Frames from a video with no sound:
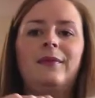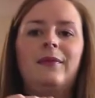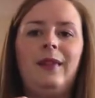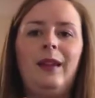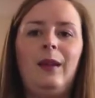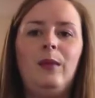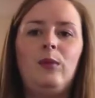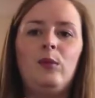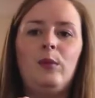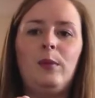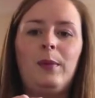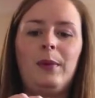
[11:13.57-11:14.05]

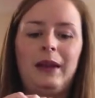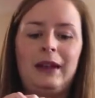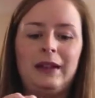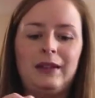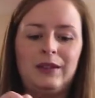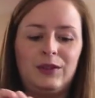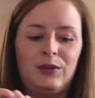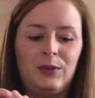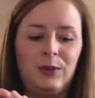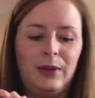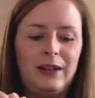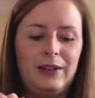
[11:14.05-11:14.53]
I'm a big
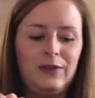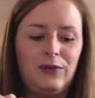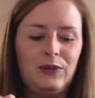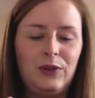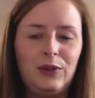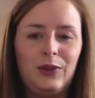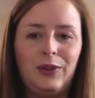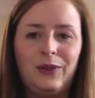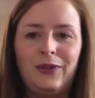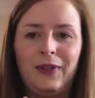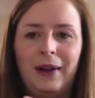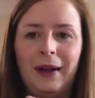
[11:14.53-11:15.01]

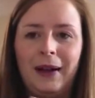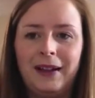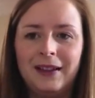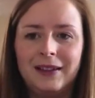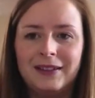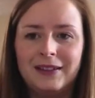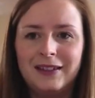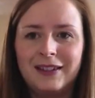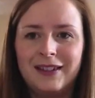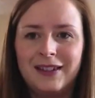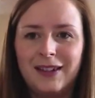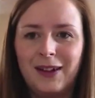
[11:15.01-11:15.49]
24 fan,
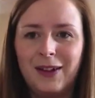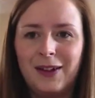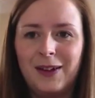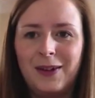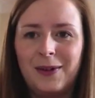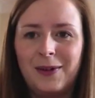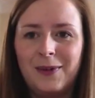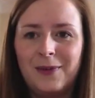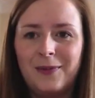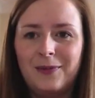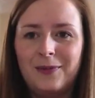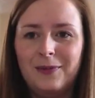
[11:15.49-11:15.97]
so
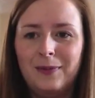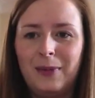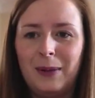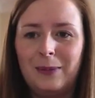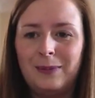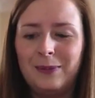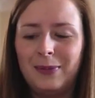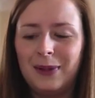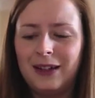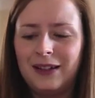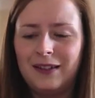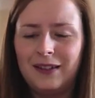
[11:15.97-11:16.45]
Mum
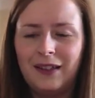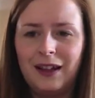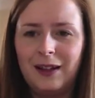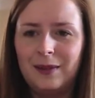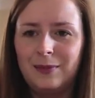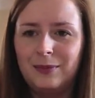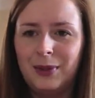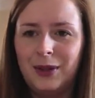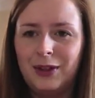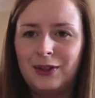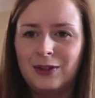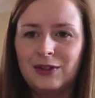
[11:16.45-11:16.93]
picked that
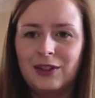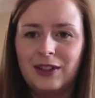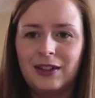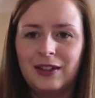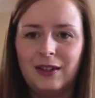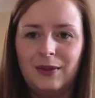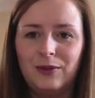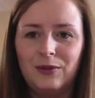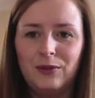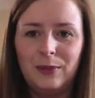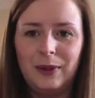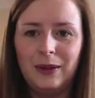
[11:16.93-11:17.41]
postcard
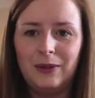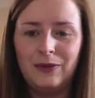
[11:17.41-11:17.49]
up for me,